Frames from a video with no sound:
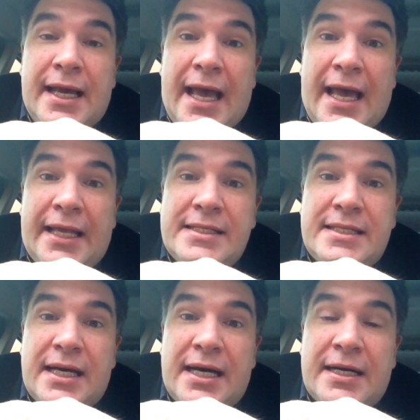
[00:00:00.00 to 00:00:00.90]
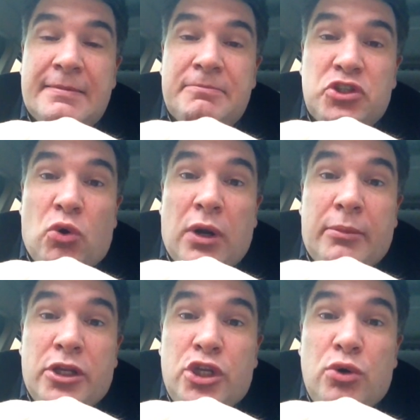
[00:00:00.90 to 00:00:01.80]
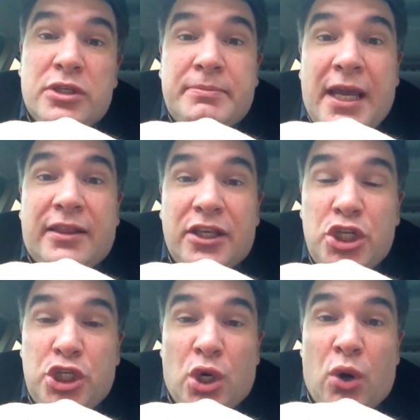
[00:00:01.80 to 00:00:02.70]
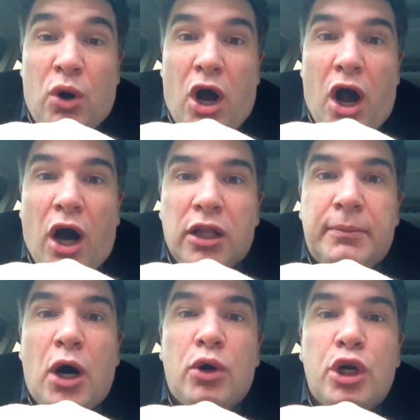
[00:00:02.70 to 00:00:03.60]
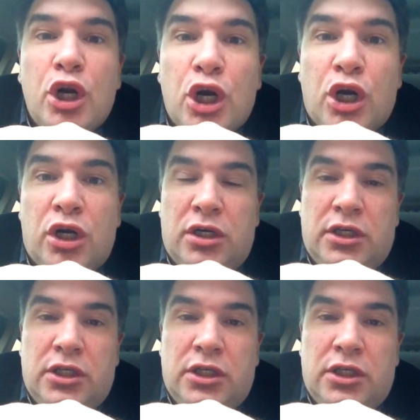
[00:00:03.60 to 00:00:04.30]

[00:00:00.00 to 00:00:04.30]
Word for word: And so what I'm going to do is make this show all about her